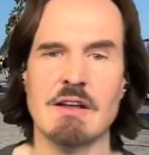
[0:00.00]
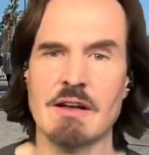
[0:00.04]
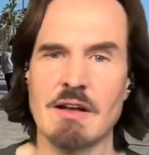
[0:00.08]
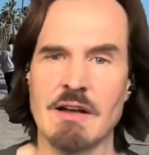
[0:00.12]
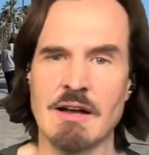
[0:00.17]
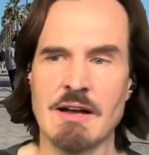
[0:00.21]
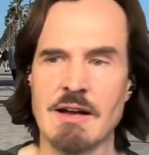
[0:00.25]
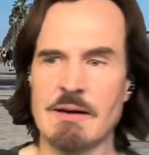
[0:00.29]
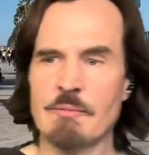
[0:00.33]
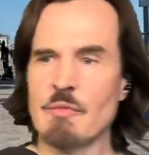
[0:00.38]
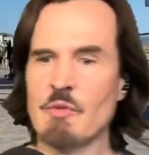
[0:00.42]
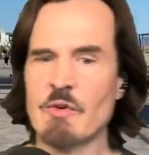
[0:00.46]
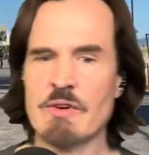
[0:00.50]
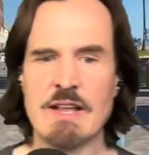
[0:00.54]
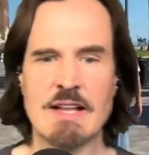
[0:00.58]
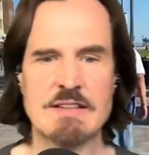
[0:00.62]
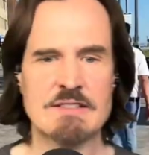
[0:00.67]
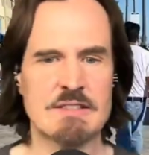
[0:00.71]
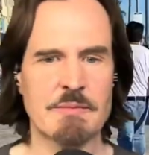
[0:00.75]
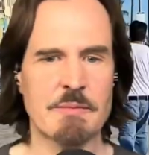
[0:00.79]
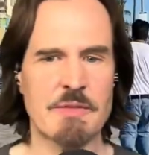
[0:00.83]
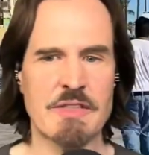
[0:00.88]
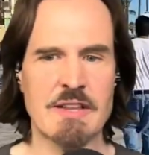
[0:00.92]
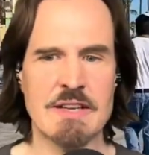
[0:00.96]
Um, we got
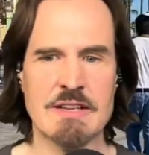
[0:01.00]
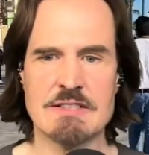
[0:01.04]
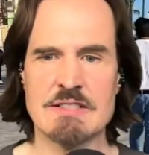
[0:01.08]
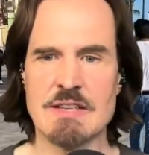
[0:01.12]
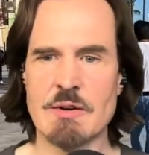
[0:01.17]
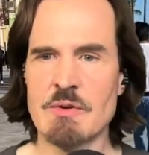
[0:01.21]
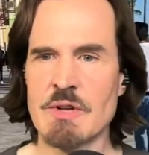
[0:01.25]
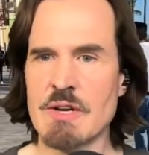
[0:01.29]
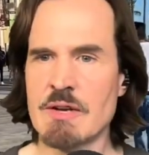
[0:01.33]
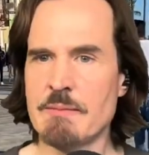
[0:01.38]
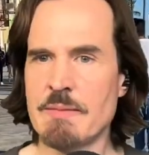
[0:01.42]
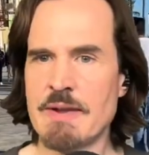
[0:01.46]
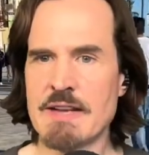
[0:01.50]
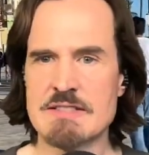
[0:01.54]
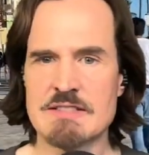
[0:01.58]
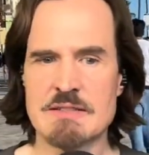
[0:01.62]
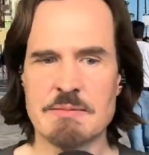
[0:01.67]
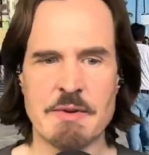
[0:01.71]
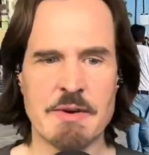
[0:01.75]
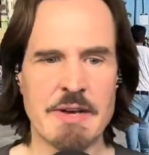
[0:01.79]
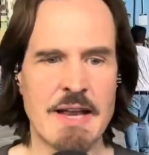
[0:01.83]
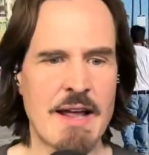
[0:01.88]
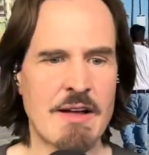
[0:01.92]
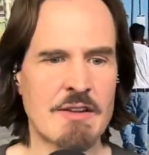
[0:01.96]
some things. I want to make some
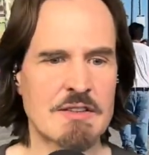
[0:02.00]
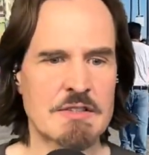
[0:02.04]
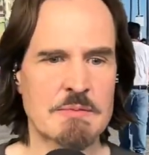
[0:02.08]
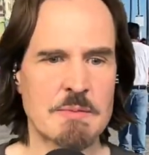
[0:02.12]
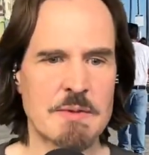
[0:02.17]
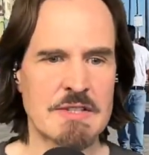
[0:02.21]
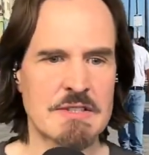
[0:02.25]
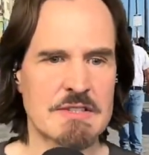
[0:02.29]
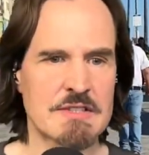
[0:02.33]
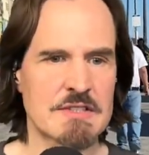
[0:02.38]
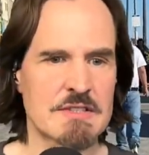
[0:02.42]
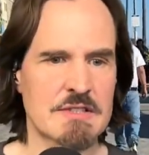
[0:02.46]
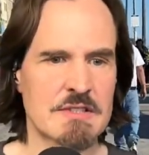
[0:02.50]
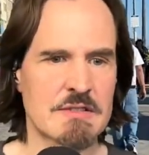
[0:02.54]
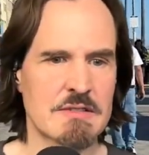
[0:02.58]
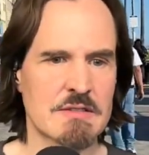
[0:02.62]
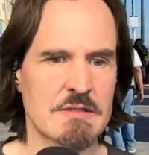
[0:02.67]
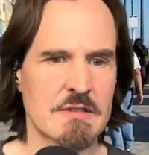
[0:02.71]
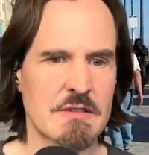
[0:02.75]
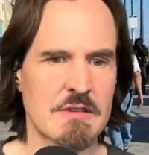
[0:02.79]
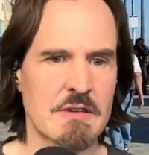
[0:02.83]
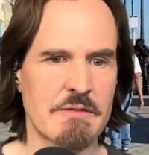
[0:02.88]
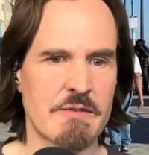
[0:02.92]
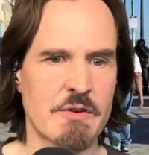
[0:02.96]
announcements,
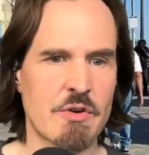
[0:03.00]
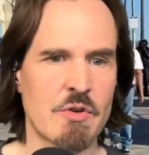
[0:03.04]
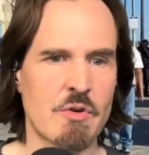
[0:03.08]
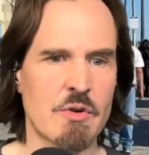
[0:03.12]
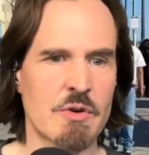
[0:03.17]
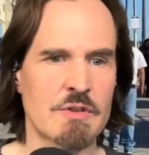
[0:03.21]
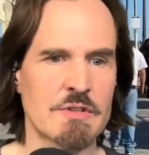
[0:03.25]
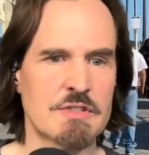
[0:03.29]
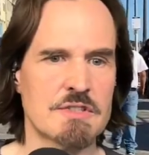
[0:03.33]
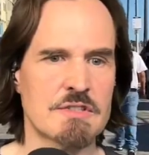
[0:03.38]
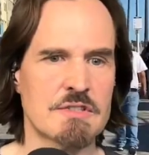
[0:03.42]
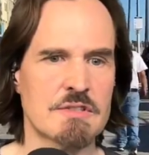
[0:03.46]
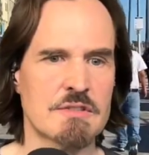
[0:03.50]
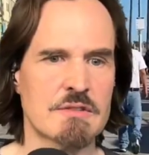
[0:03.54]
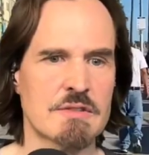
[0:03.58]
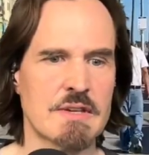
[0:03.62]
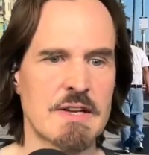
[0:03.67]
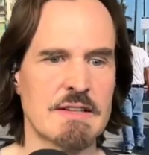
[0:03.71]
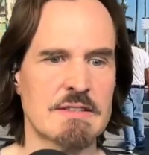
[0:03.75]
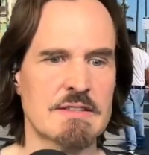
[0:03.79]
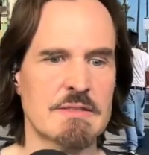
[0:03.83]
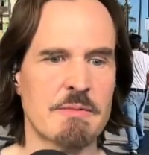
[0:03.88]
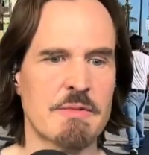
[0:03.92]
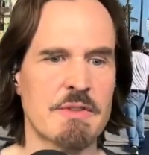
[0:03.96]
of course. We've
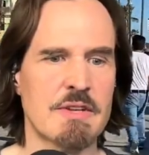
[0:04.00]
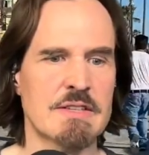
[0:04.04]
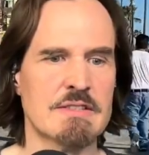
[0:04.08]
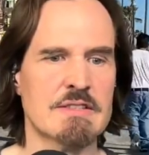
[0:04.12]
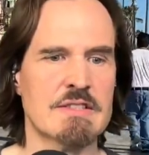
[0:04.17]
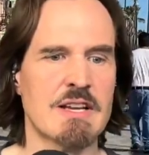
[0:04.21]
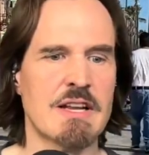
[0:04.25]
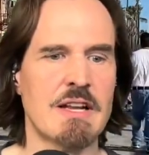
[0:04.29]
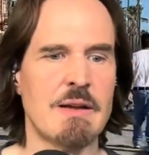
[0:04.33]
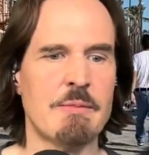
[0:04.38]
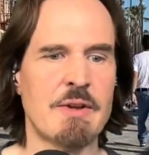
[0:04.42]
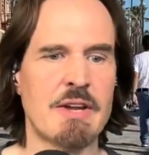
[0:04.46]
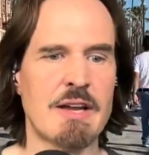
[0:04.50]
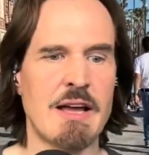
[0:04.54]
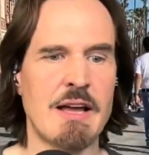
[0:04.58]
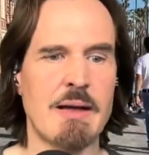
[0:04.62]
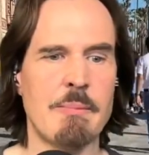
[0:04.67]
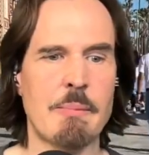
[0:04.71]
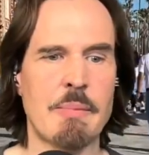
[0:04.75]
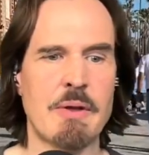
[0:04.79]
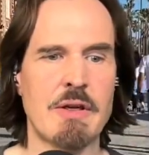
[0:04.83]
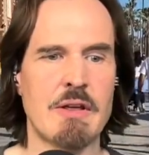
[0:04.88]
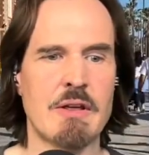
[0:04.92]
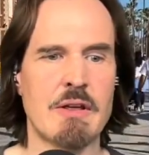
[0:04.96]
got some things coming up